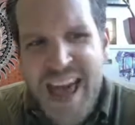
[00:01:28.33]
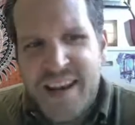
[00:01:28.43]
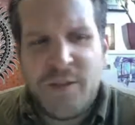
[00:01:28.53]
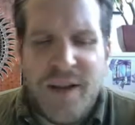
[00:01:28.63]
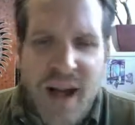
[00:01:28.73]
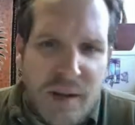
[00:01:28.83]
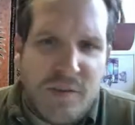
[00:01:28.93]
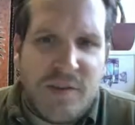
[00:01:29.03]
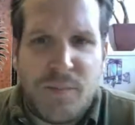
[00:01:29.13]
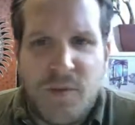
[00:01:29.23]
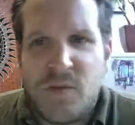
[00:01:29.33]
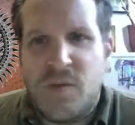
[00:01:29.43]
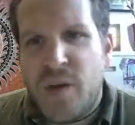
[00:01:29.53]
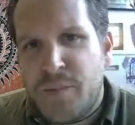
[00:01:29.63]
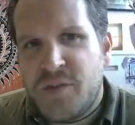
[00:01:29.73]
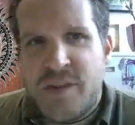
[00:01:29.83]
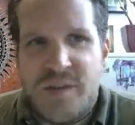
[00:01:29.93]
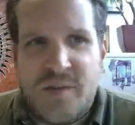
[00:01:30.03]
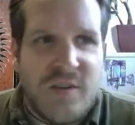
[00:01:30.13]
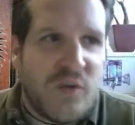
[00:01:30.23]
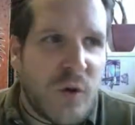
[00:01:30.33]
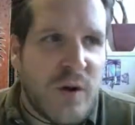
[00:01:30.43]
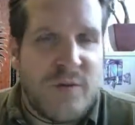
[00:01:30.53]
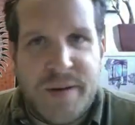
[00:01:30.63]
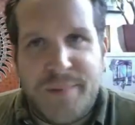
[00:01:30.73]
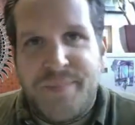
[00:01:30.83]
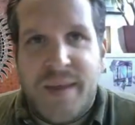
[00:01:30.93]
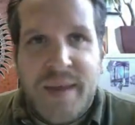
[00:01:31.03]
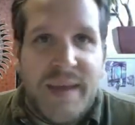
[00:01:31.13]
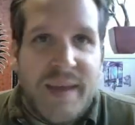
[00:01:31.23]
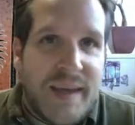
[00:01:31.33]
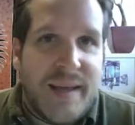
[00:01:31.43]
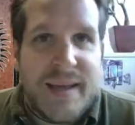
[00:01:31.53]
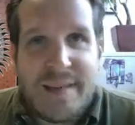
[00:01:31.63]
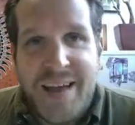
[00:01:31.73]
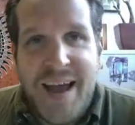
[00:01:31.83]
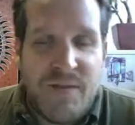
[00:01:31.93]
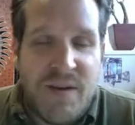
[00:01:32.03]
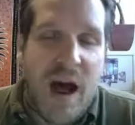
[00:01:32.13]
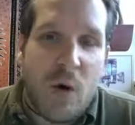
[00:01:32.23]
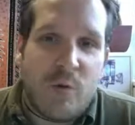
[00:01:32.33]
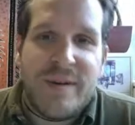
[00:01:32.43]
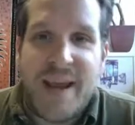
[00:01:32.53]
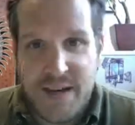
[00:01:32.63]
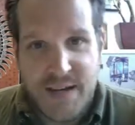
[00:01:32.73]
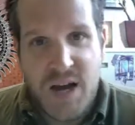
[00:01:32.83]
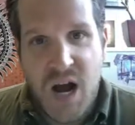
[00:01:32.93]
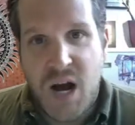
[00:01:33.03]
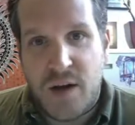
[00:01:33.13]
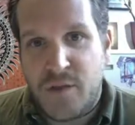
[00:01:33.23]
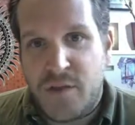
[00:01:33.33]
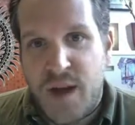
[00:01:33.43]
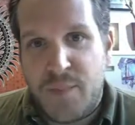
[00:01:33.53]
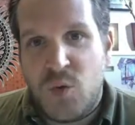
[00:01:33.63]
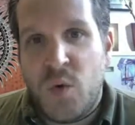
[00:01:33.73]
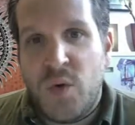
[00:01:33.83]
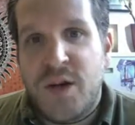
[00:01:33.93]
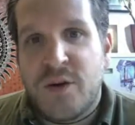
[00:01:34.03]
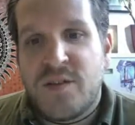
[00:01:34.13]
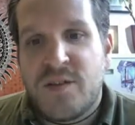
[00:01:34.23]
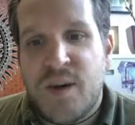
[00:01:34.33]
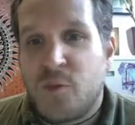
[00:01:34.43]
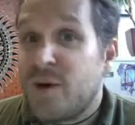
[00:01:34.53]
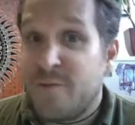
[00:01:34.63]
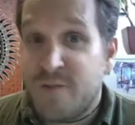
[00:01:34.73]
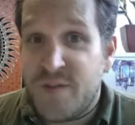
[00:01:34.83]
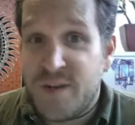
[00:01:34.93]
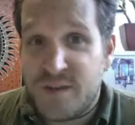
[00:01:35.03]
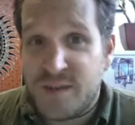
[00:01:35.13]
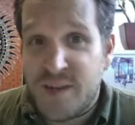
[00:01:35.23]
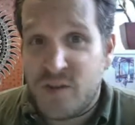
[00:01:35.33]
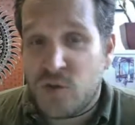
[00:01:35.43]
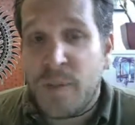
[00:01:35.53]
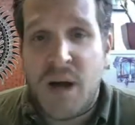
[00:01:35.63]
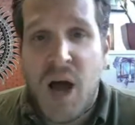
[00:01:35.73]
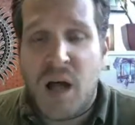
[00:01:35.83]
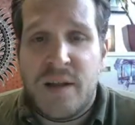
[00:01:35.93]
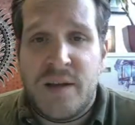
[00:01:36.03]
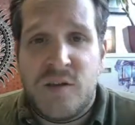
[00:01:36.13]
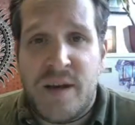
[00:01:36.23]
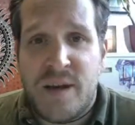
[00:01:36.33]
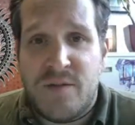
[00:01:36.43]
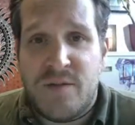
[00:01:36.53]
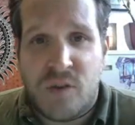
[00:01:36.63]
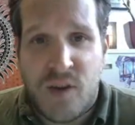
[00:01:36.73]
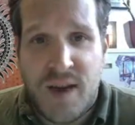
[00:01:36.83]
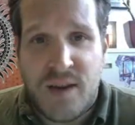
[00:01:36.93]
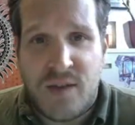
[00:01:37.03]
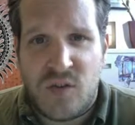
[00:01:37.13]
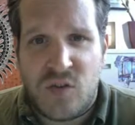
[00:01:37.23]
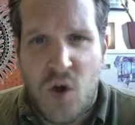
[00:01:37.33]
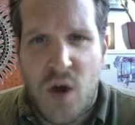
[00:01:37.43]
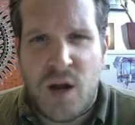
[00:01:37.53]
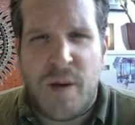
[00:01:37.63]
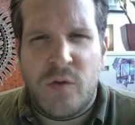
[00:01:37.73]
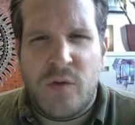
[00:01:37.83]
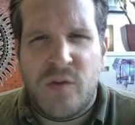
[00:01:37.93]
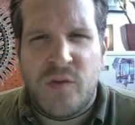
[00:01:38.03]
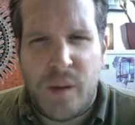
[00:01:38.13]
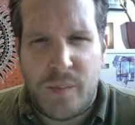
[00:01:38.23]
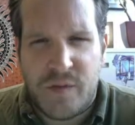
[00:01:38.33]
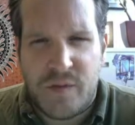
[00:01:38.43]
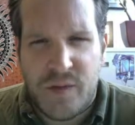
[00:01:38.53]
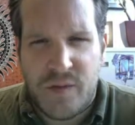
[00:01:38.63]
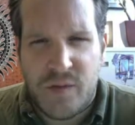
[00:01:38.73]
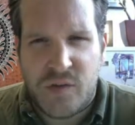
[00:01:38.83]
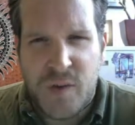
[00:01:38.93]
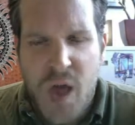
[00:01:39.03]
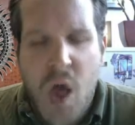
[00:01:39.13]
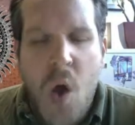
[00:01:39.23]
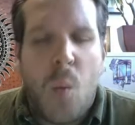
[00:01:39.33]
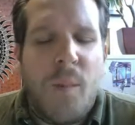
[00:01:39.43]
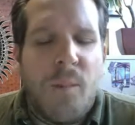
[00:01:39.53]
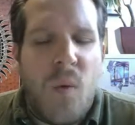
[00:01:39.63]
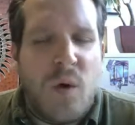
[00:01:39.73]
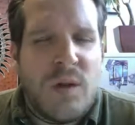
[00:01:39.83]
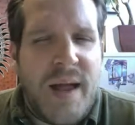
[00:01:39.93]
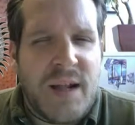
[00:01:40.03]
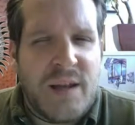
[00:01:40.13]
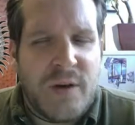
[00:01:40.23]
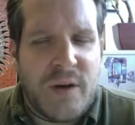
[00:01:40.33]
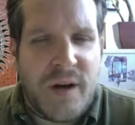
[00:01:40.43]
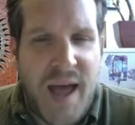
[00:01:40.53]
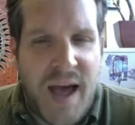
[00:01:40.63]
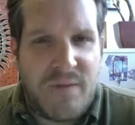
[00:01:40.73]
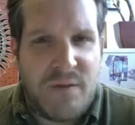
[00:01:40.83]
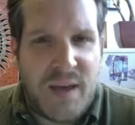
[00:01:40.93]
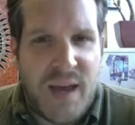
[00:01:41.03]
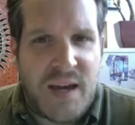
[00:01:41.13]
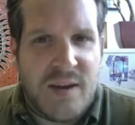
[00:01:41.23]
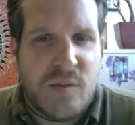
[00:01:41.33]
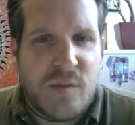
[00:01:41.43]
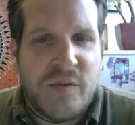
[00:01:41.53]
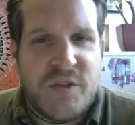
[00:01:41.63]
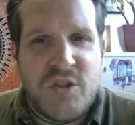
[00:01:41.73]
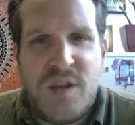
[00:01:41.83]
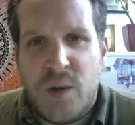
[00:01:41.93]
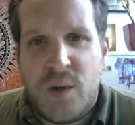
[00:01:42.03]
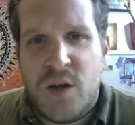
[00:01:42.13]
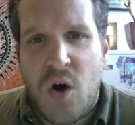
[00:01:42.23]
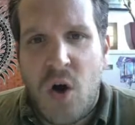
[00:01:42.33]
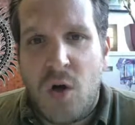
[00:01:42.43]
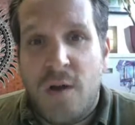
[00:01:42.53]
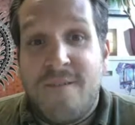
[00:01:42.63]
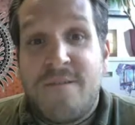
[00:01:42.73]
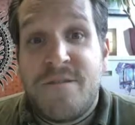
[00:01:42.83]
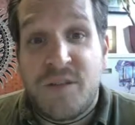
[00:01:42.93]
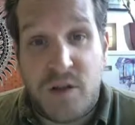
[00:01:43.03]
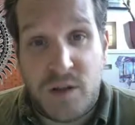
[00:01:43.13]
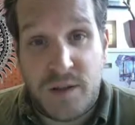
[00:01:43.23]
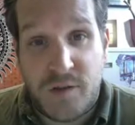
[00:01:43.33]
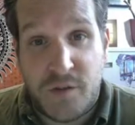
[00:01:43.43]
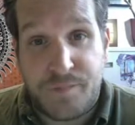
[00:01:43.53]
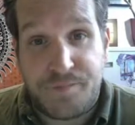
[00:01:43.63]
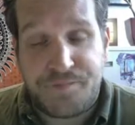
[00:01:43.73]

Now, the concept of substance is it's kind of an outdated concept. You won't hear contemporary physicists or my colleagues in any of the sciences talk about substance. What more likely they're going to advocate is a position that we can call physicalism.